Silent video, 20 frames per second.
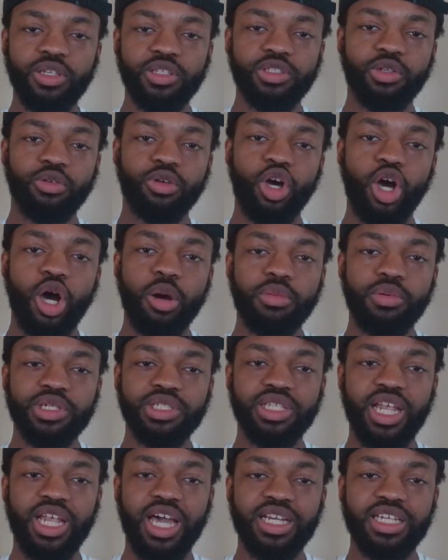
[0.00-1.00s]
So Kobe
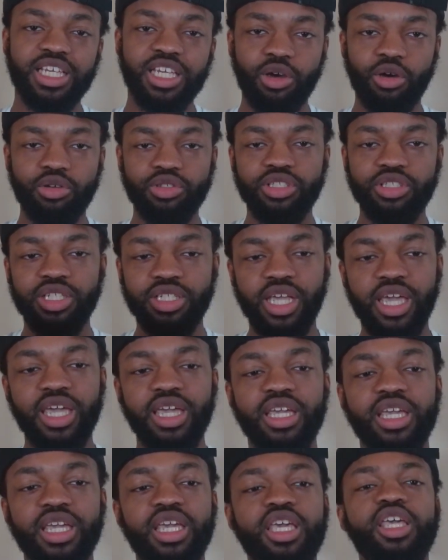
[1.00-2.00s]
was locked in on
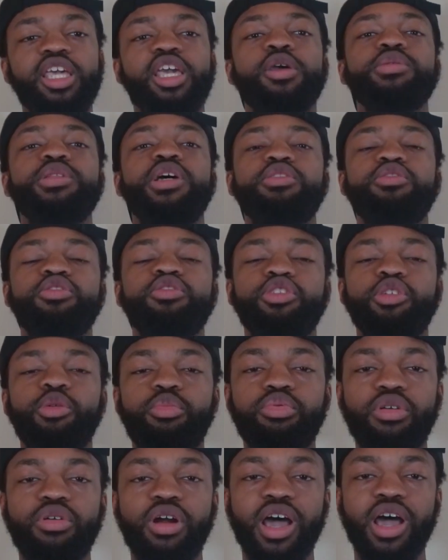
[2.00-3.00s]
today. He was locked on the
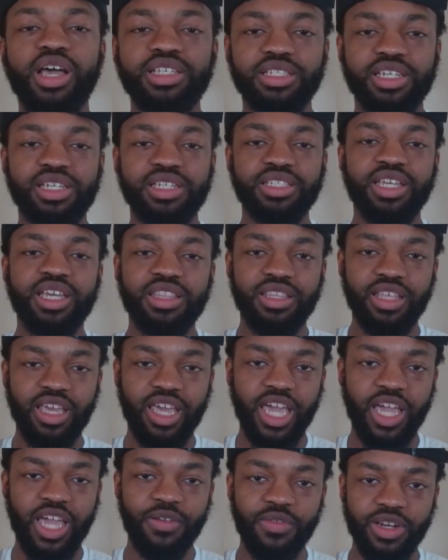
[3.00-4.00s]
process, the
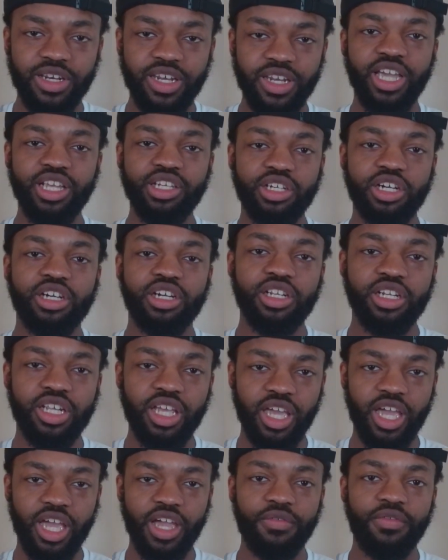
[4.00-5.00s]
everyday journey,
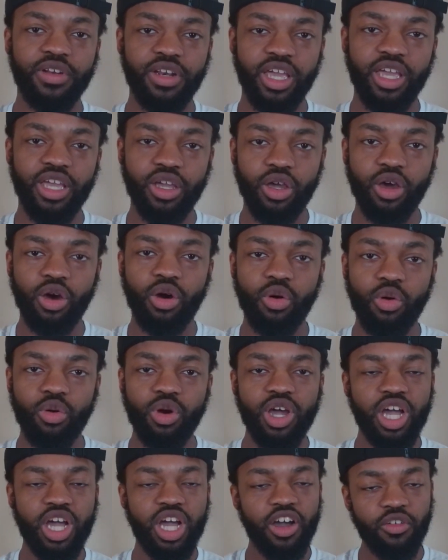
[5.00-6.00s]
the everyday
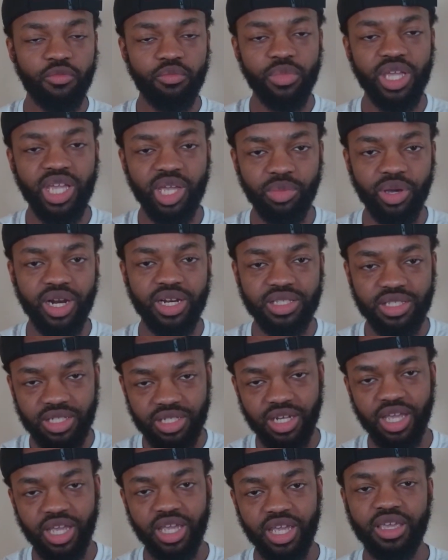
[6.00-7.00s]
goal of being better
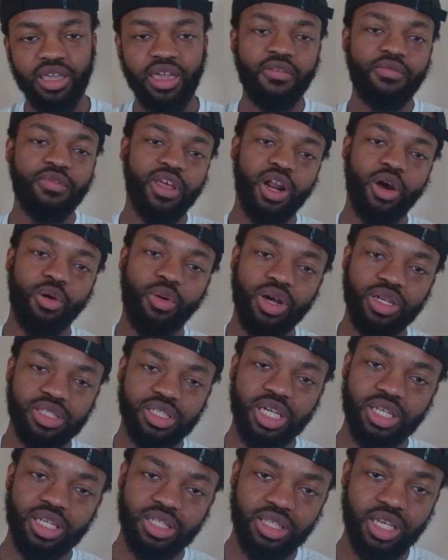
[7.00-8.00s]
today than I
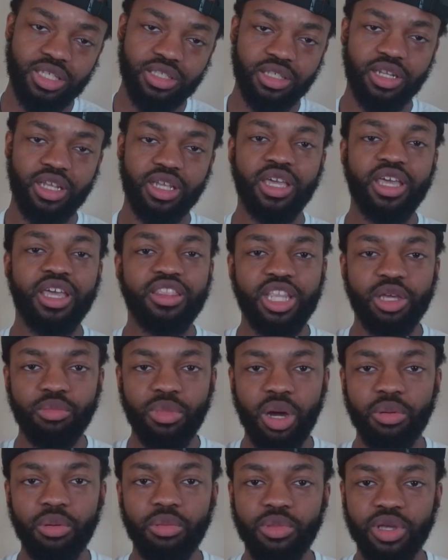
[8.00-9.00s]
was yesterday. The
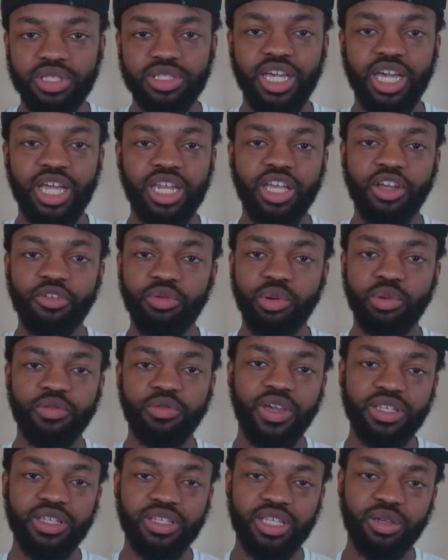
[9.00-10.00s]
Mamba mentality of
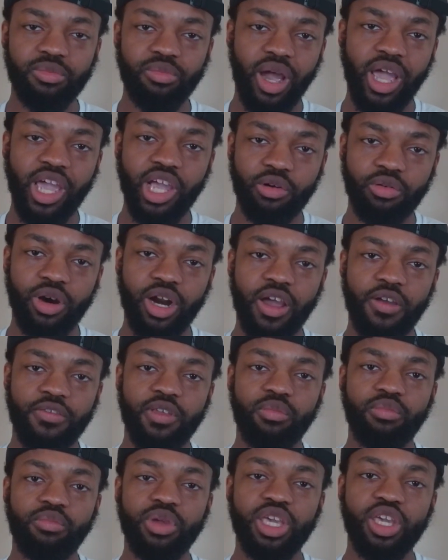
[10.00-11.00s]
perfecting my
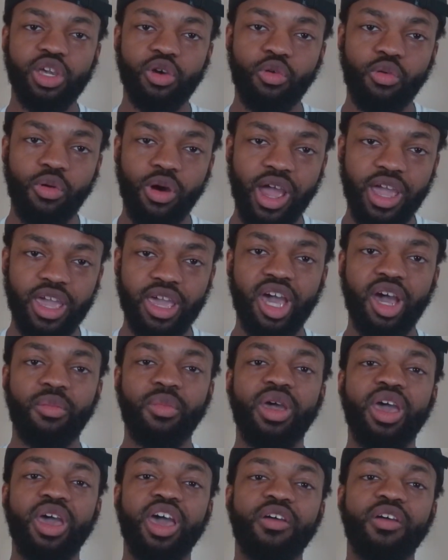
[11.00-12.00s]
craft and being who I am,